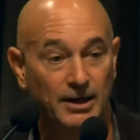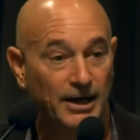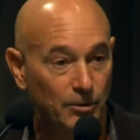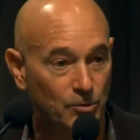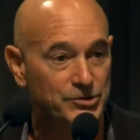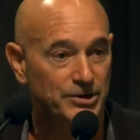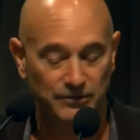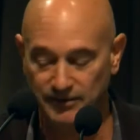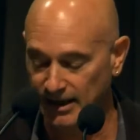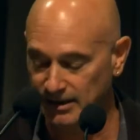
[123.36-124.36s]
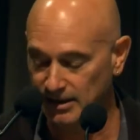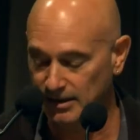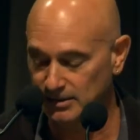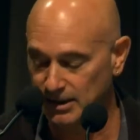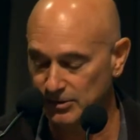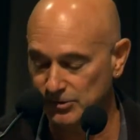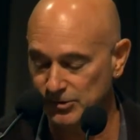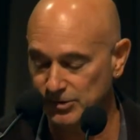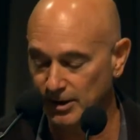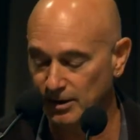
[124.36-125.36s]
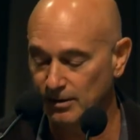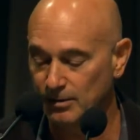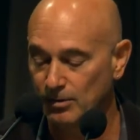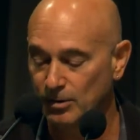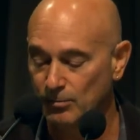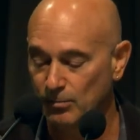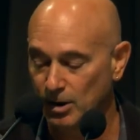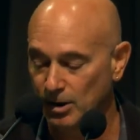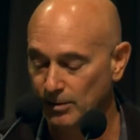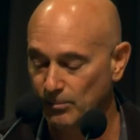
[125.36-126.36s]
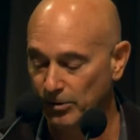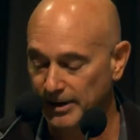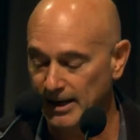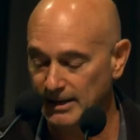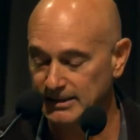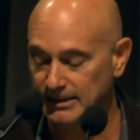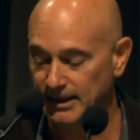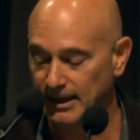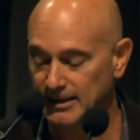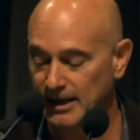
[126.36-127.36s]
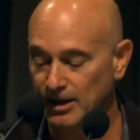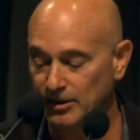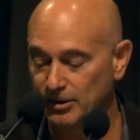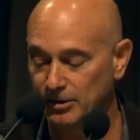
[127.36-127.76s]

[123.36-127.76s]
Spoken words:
and also to thank Dennis Moriarty and our